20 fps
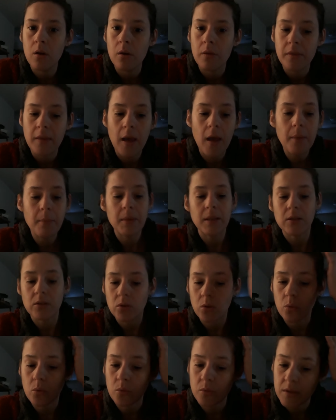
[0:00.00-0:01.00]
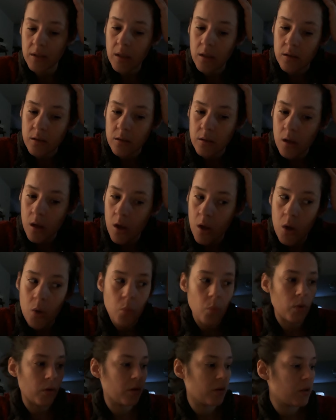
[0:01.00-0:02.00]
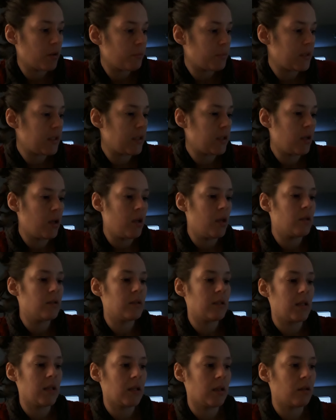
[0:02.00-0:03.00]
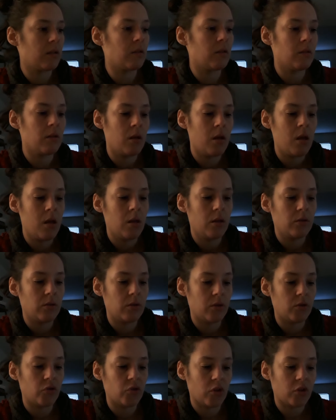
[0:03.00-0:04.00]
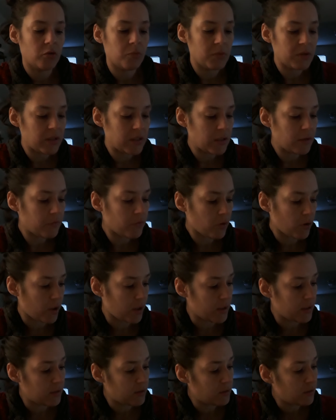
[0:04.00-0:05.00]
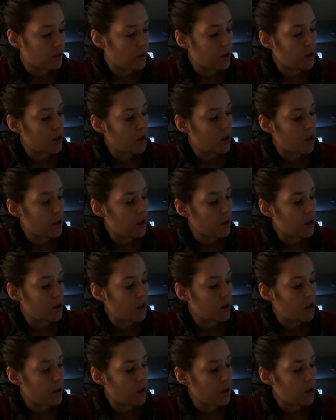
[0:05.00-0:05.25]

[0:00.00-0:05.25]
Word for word: That makes total sense. We're going to be taken to judgment seat of Christ,